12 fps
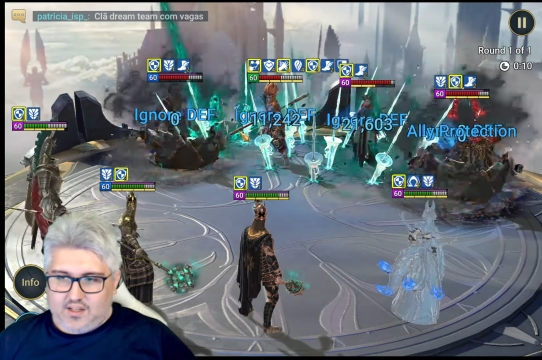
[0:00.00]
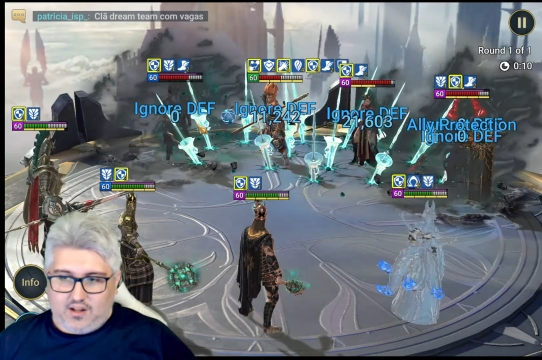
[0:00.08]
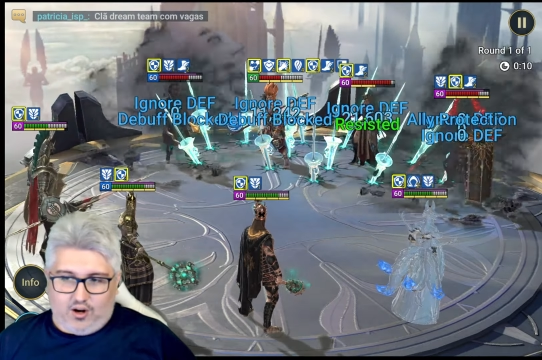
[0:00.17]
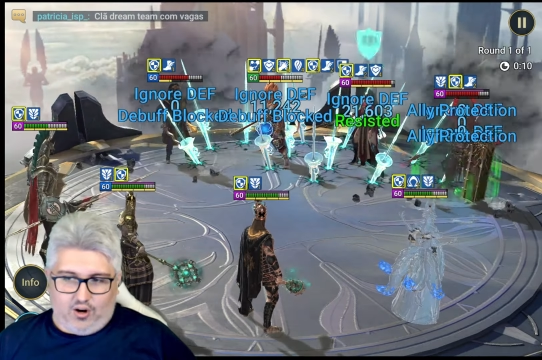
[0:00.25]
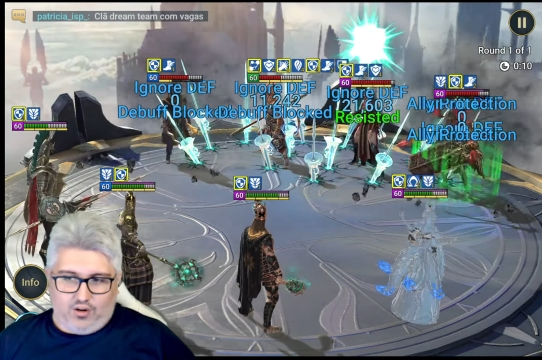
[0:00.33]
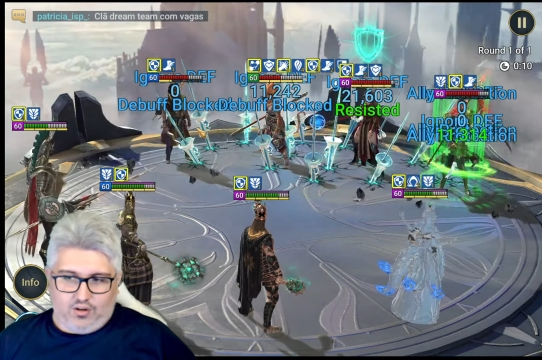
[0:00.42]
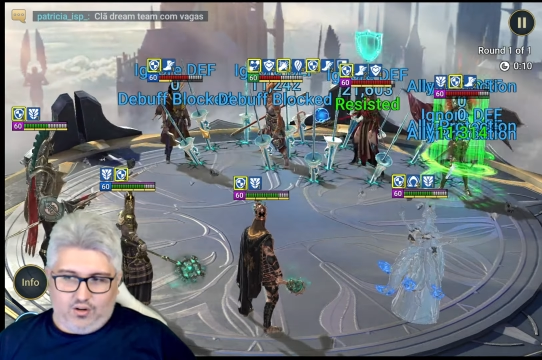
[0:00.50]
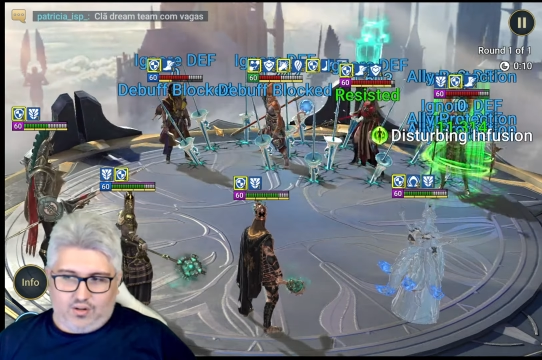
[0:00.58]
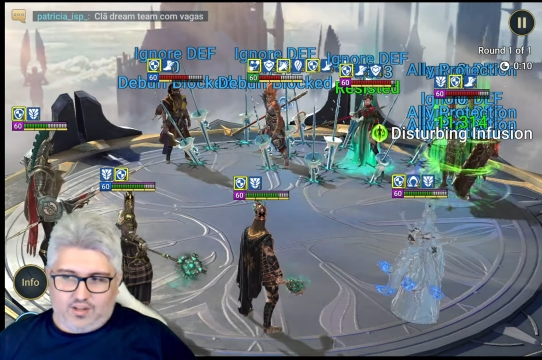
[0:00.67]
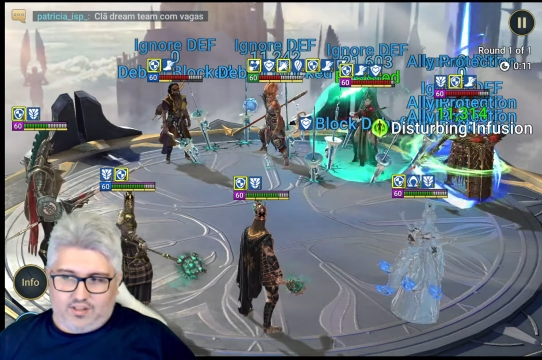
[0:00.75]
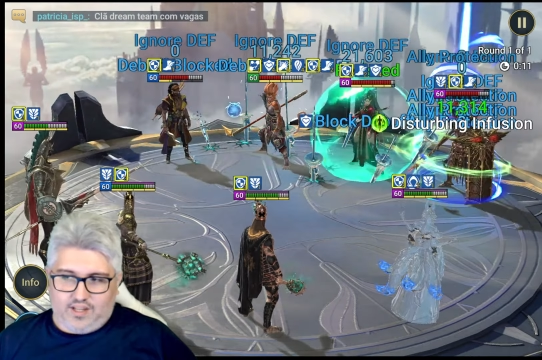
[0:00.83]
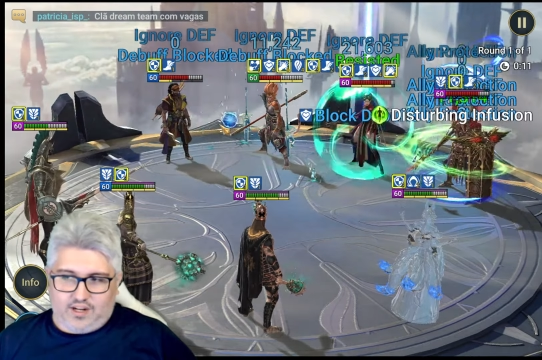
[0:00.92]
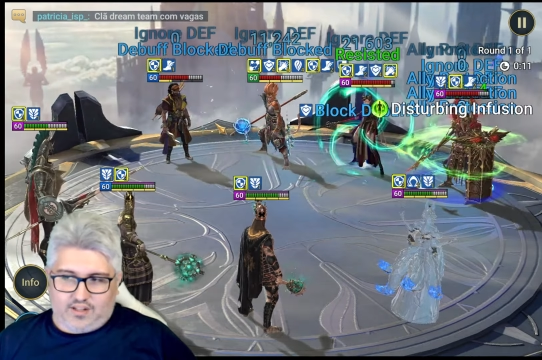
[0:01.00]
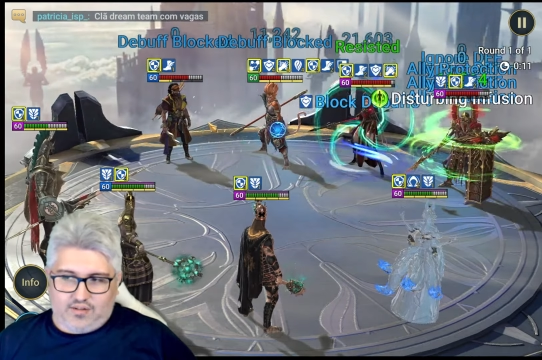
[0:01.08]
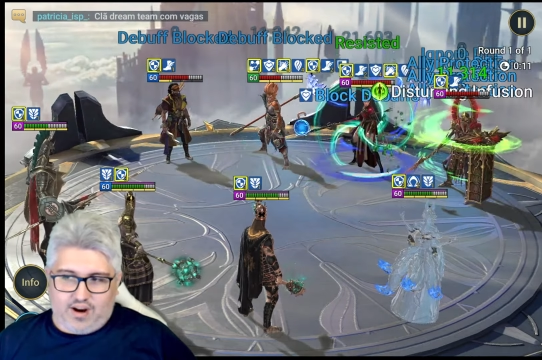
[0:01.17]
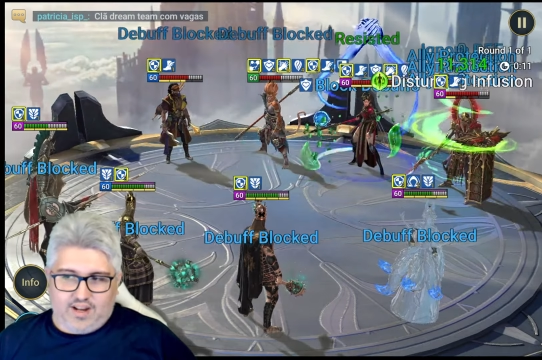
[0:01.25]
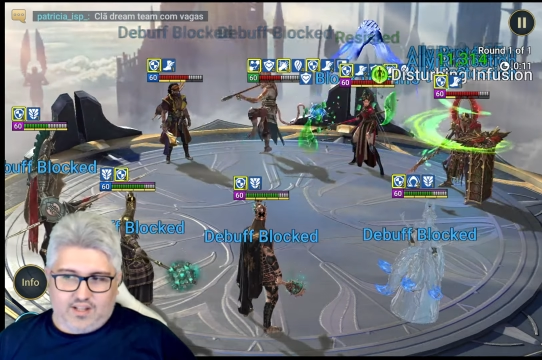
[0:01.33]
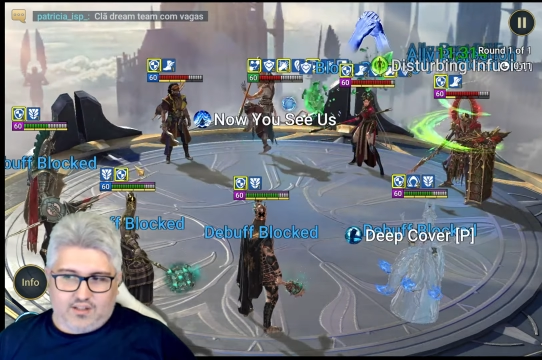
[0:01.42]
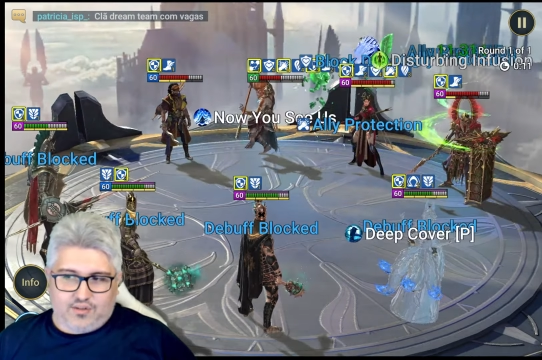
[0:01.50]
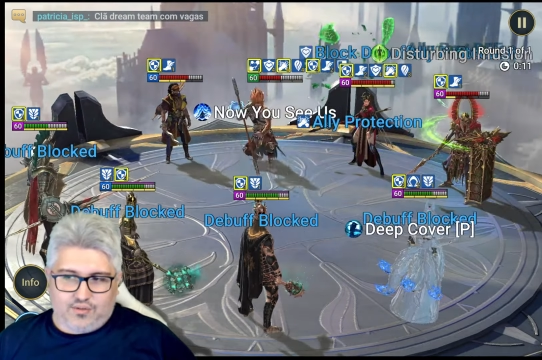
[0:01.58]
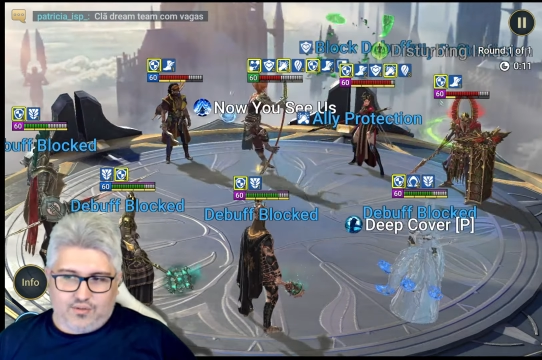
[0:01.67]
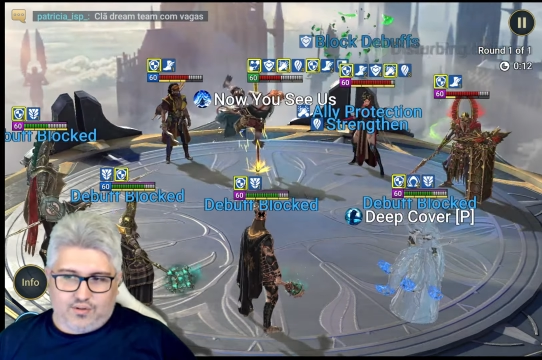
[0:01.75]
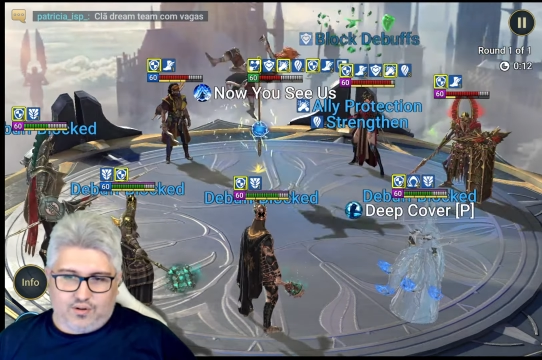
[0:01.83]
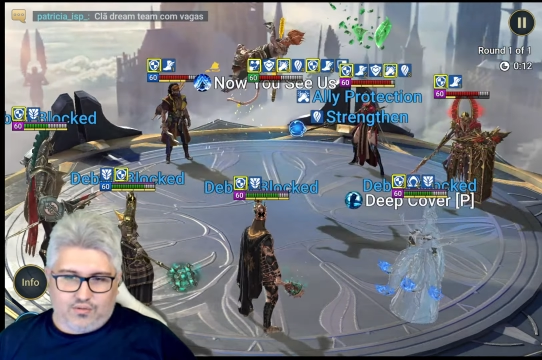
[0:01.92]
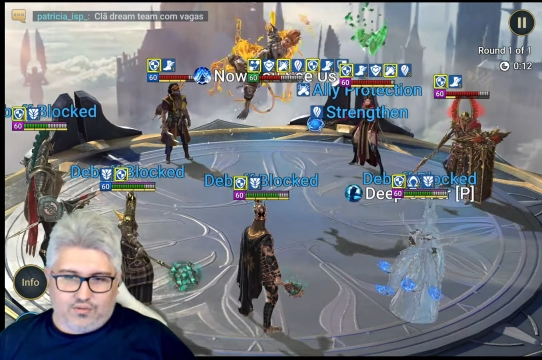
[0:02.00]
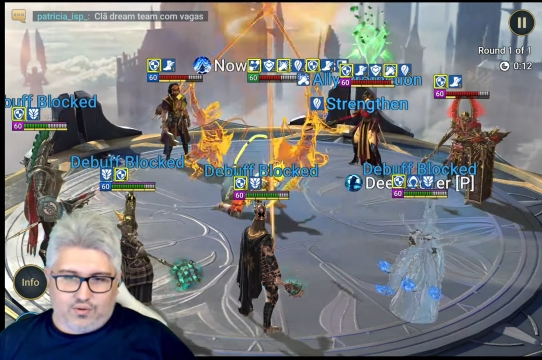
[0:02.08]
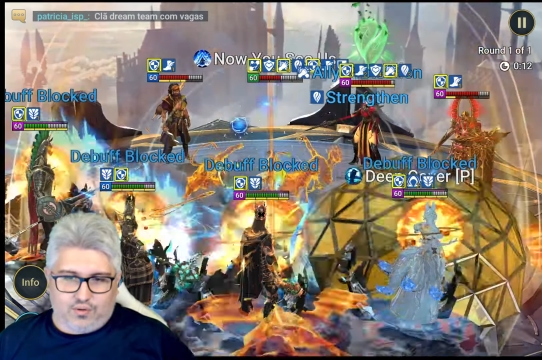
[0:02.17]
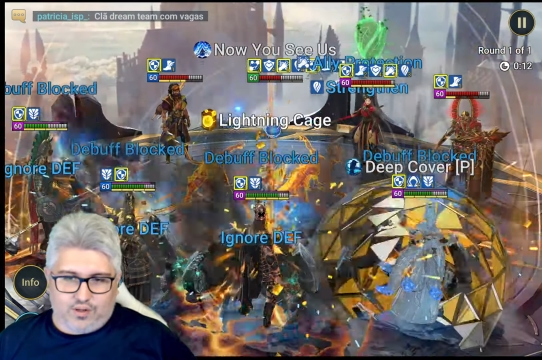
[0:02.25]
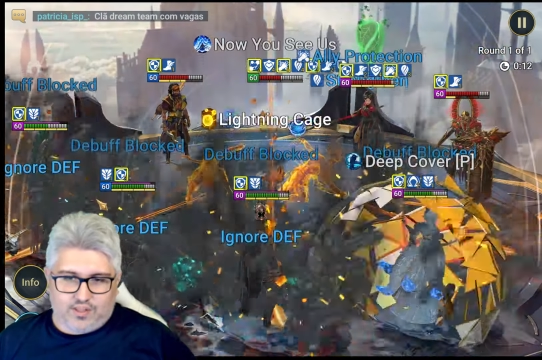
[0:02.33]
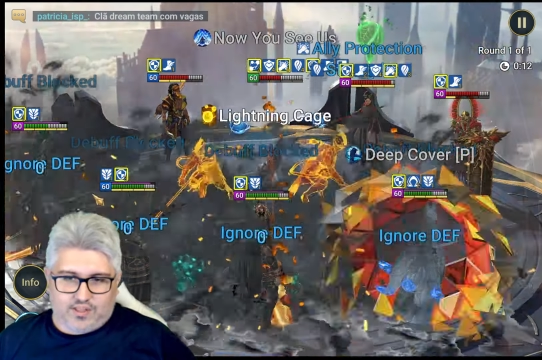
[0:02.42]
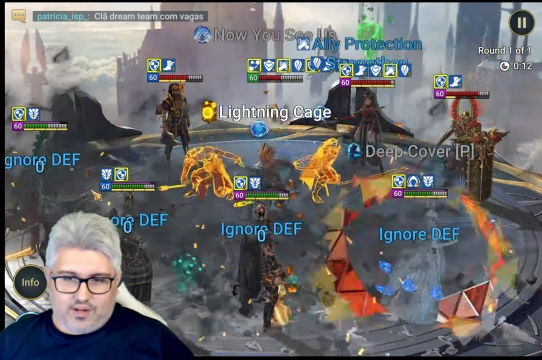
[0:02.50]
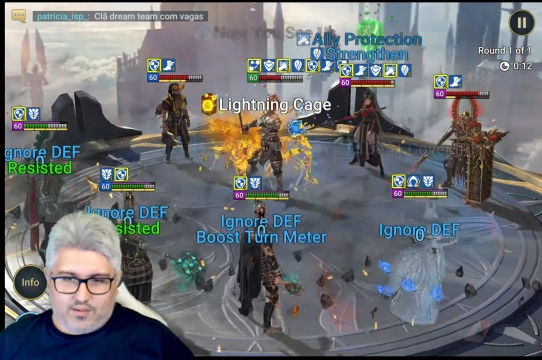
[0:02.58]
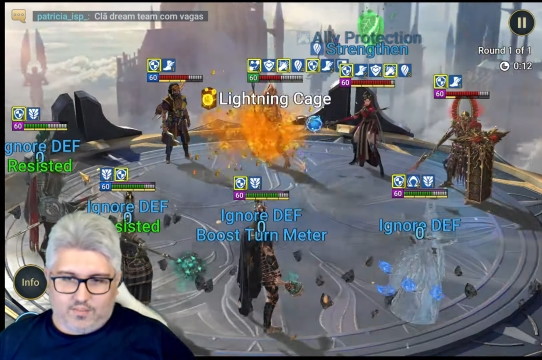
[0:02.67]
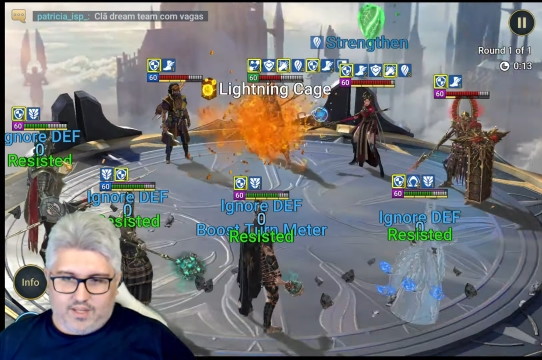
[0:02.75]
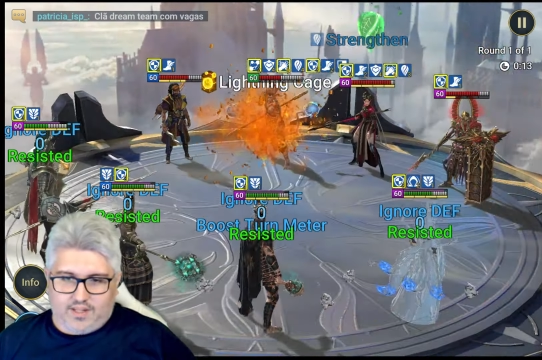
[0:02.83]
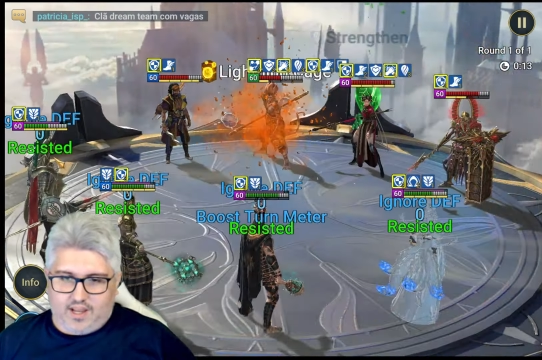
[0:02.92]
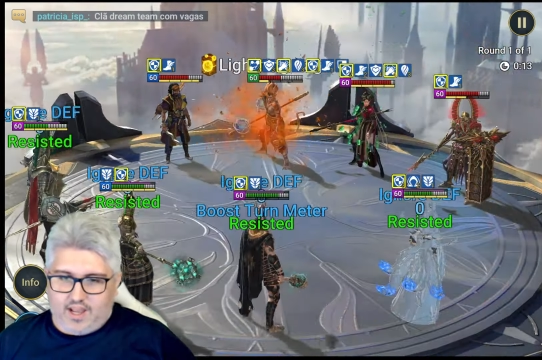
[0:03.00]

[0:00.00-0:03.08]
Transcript: oh look, they are trying to control his turn meter